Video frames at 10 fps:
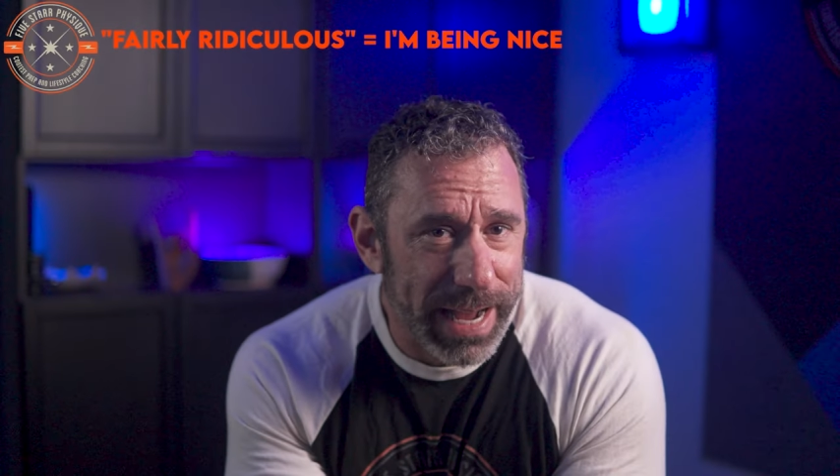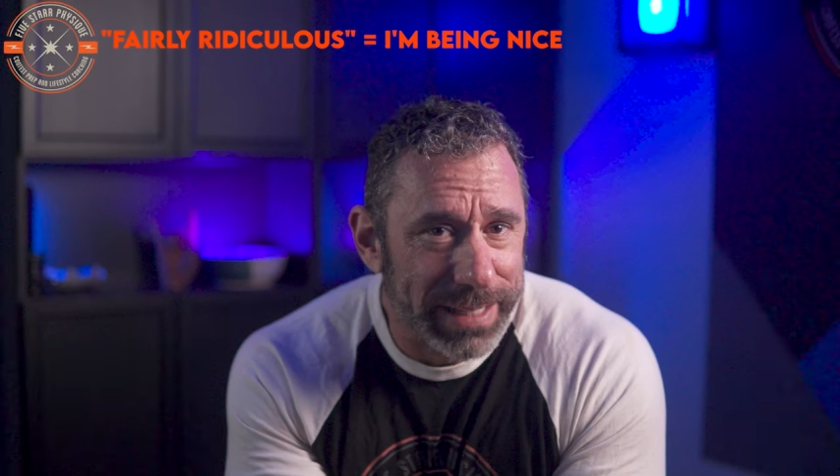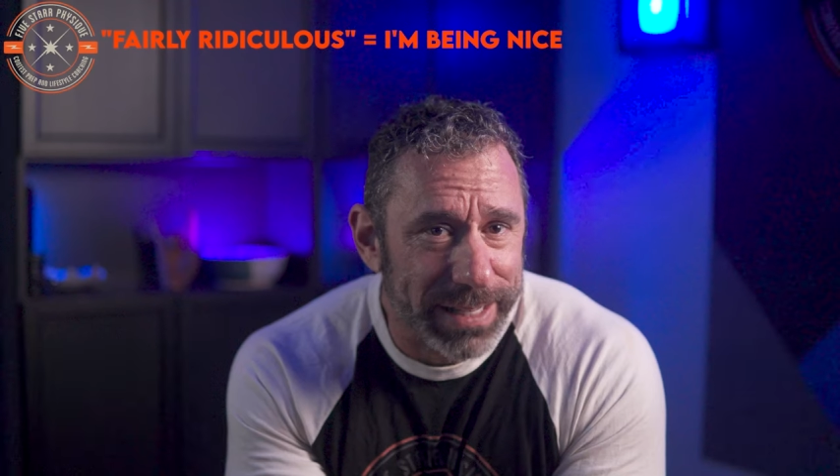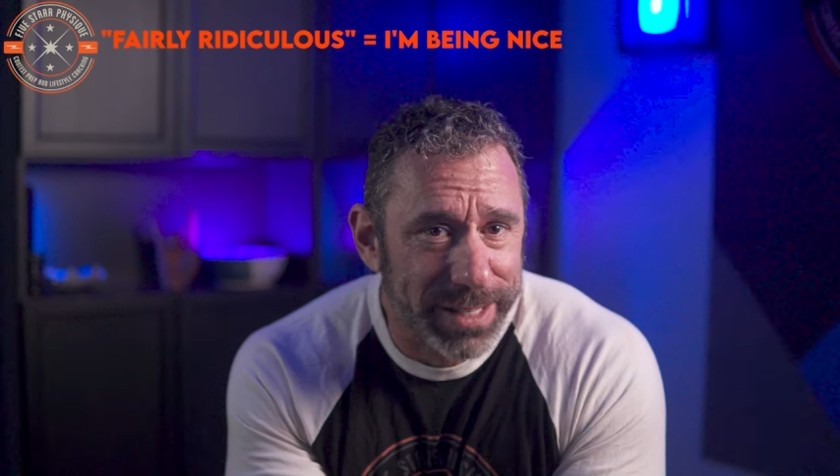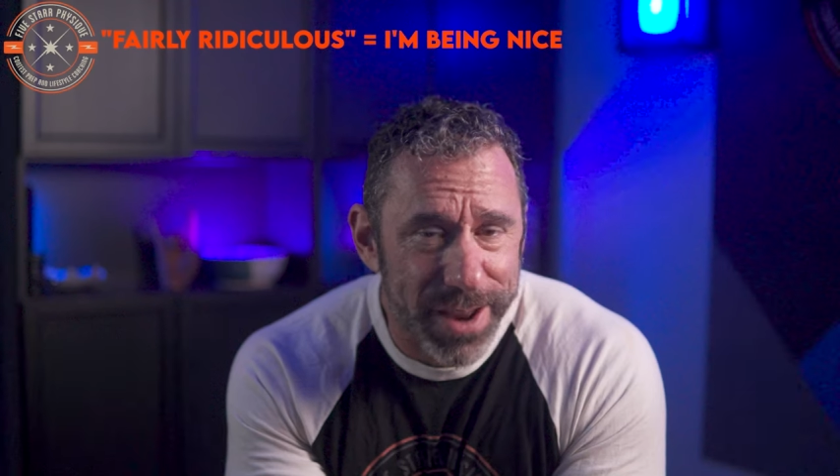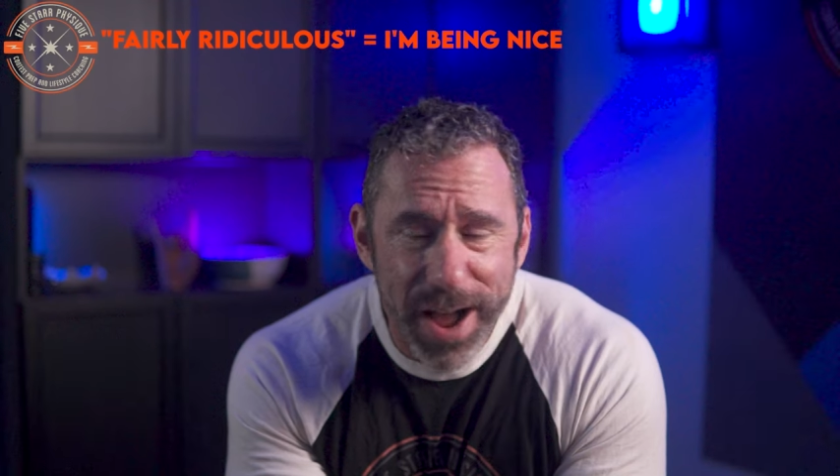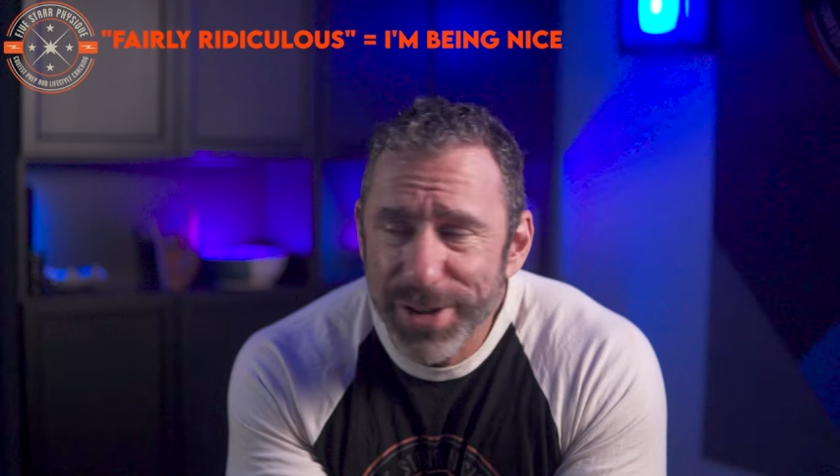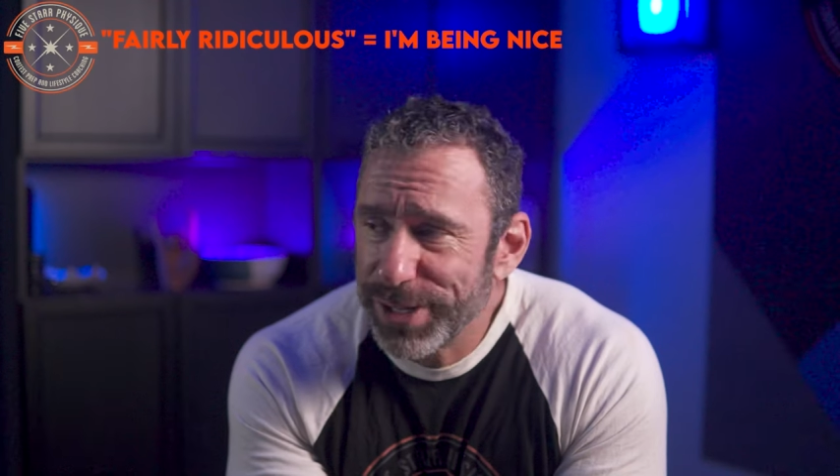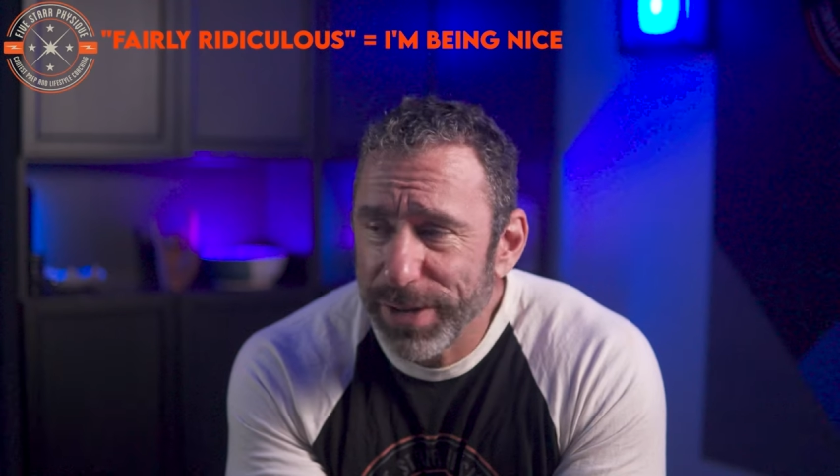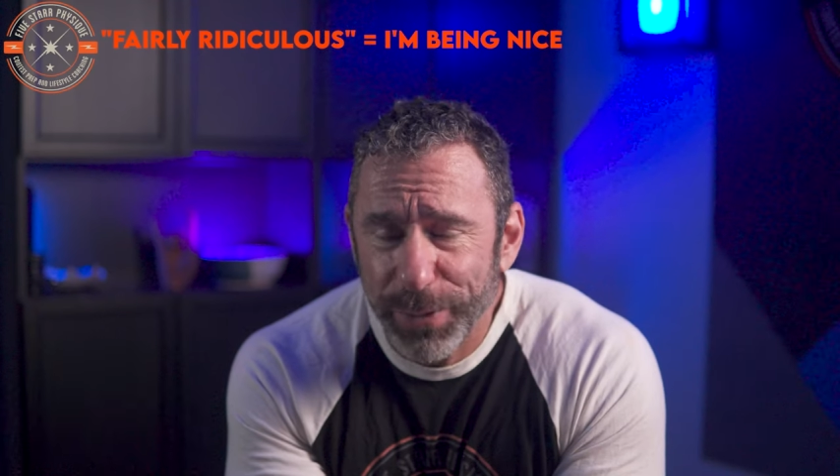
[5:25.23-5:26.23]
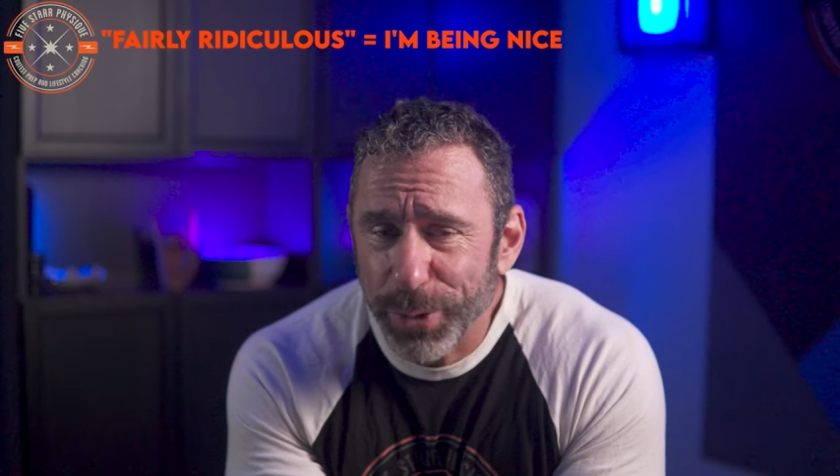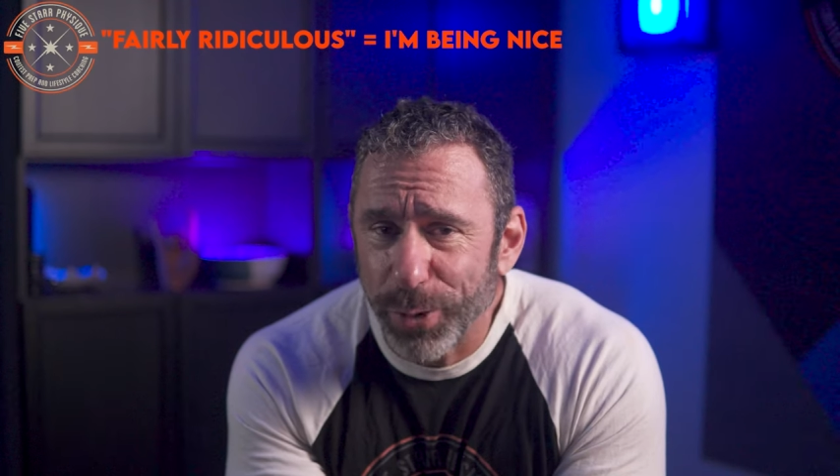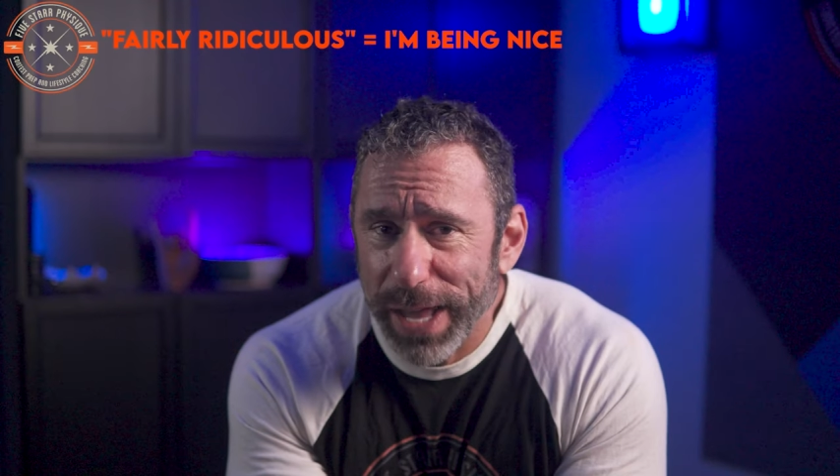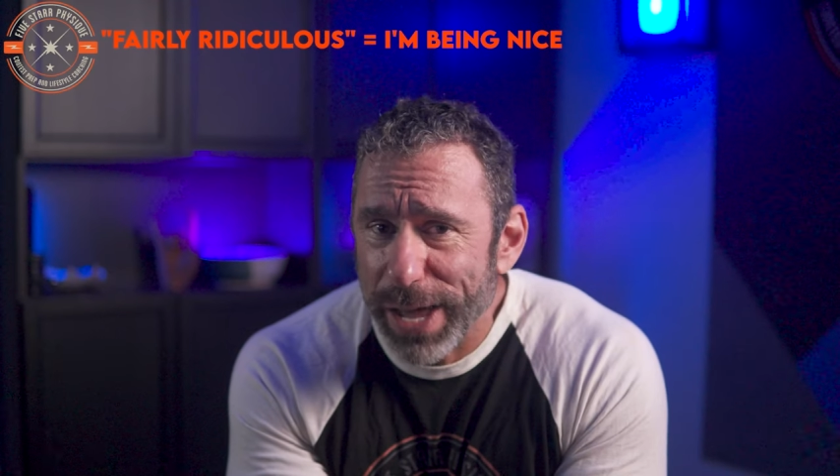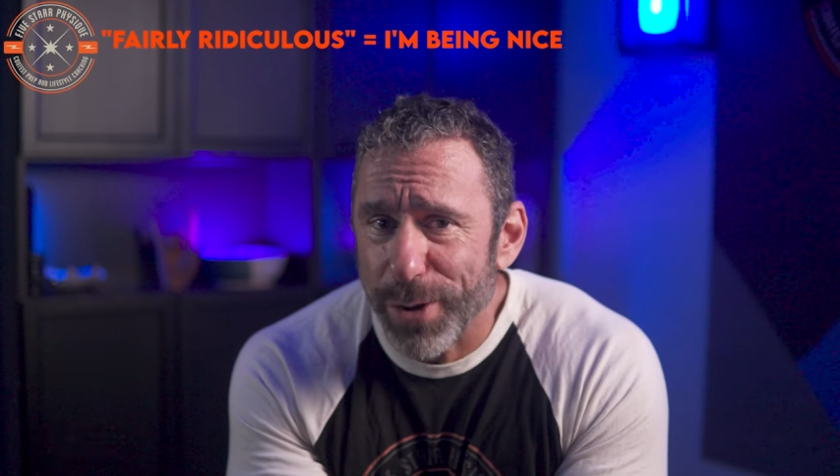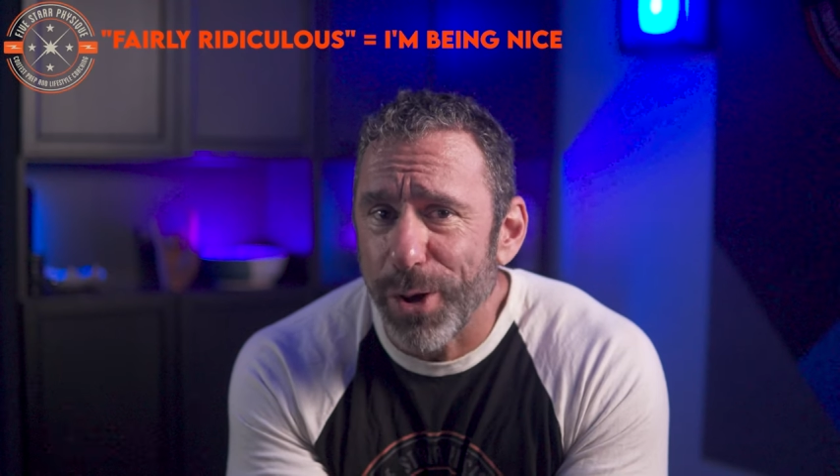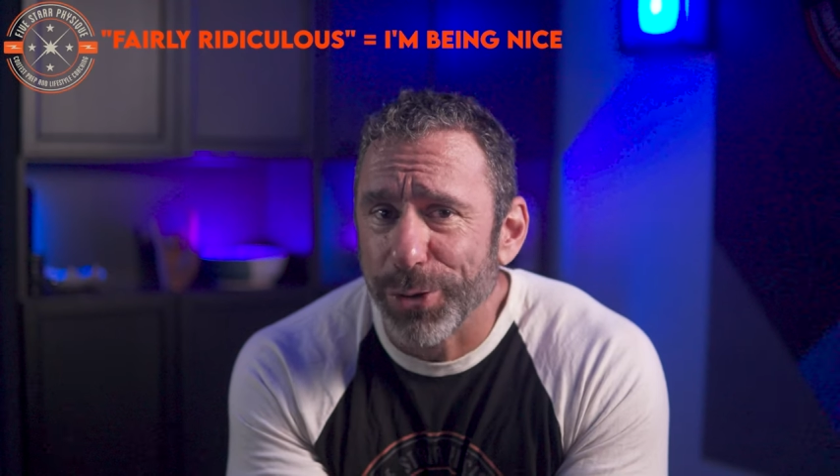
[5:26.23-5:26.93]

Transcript: as it's not difficult at all